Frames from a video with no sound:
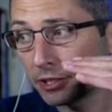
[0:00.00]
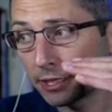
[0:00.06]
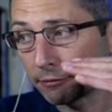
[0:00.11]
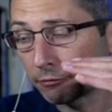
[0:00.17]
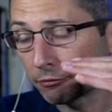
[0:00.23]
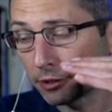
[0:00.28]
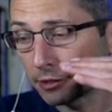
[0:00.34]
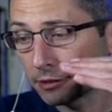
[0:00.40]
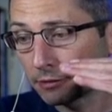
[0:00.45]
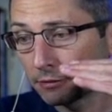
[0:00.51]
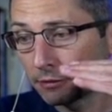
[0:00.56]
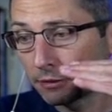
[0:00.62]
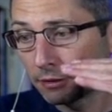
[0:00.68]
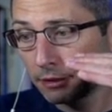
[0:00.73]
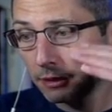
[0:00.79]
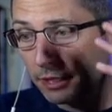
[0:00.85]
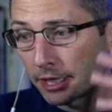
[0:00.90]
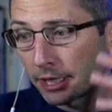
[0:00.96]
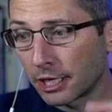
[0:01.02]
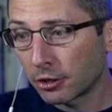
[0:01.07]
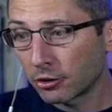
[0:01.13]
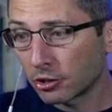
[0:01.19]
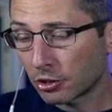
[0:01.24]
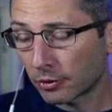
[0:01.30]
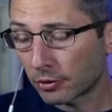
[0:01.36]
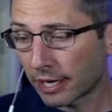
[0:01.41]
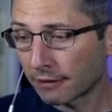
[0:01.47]
difference. Here
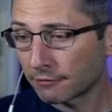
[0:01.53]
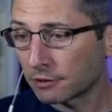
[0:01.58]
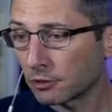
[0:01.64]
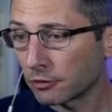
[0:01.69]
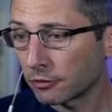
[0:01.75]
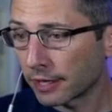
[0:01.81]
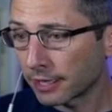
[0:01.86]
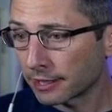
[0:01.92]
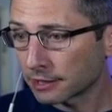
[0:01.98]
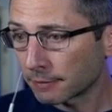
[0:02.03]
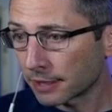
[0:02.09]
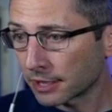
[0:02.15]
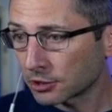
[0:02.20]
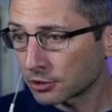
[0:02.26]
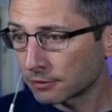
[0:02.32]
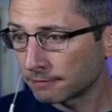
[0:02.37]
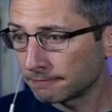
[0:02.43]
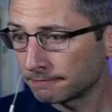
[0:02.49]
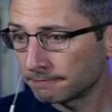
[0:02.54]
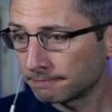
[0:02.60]
you don't have to do that as much.